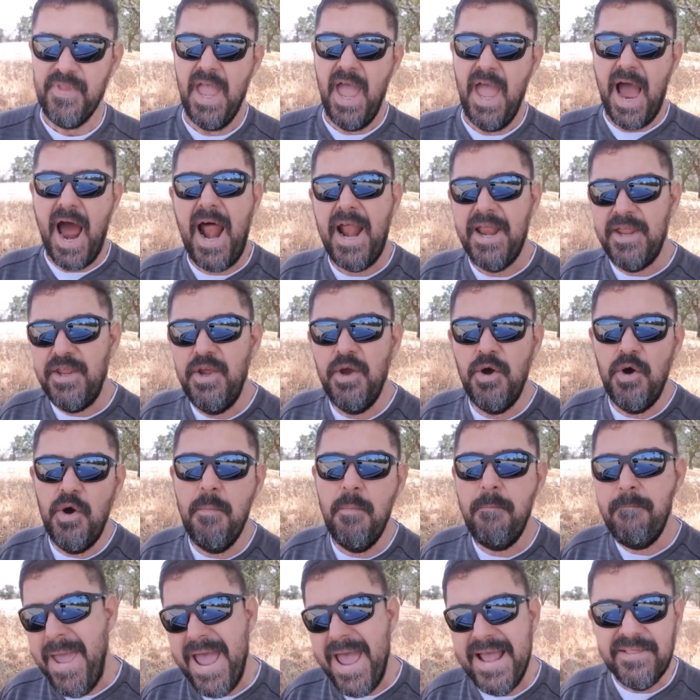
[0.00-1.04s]
Are you
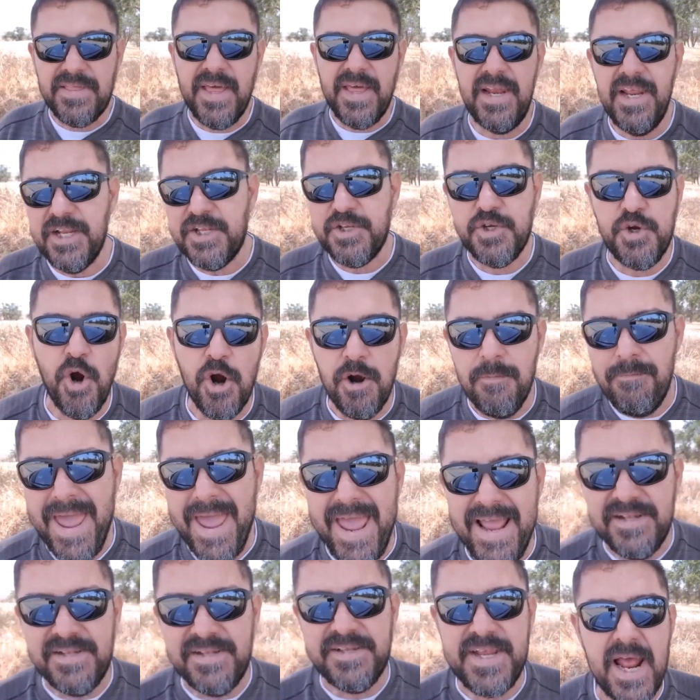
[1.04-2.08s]
mentally
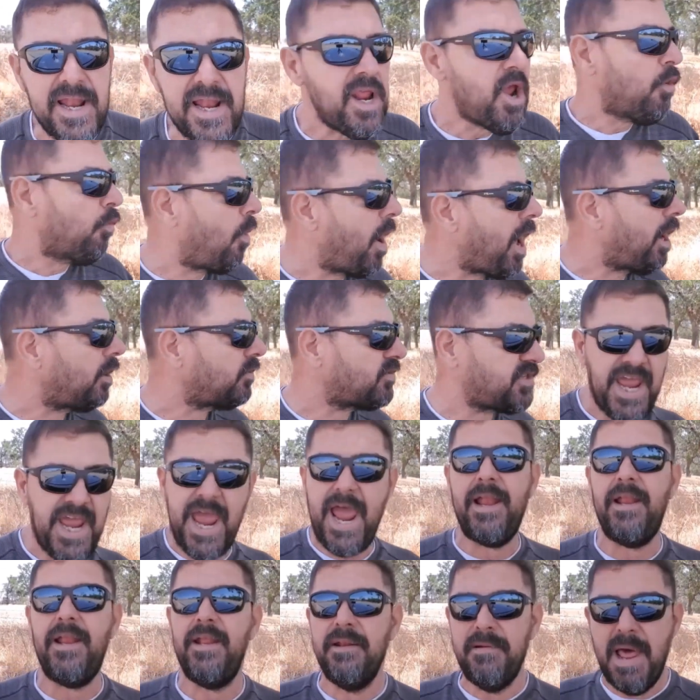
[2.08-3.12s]
tormented? Well,
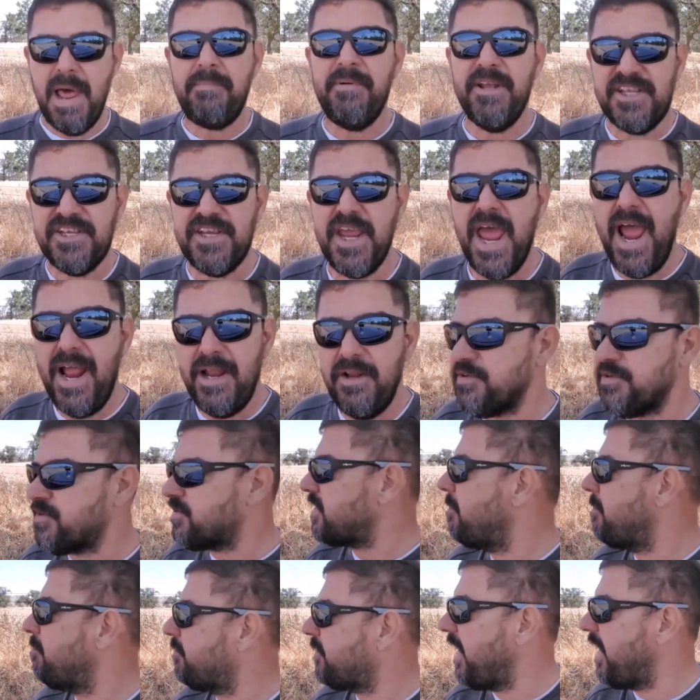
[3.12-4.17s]
tell, let me tell you
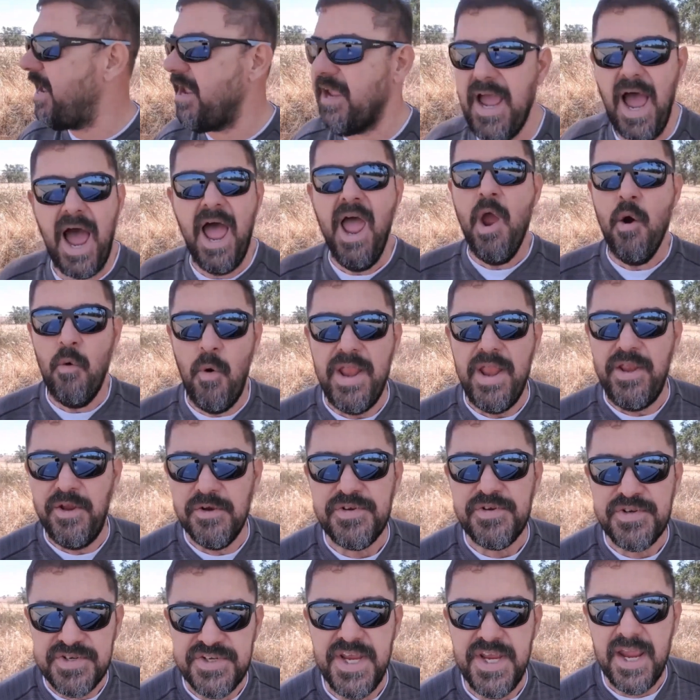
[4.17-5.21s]
something. When you
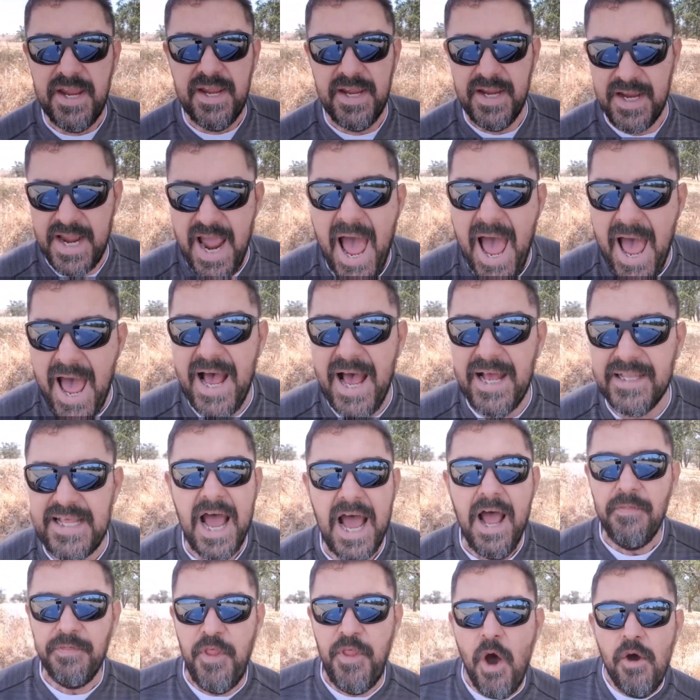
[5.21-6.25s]
seek God,
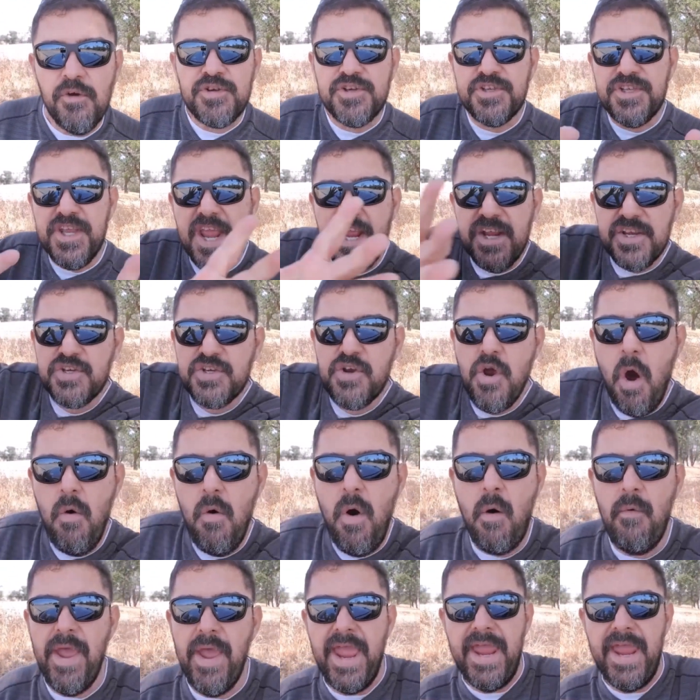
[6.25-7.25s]
those things go away.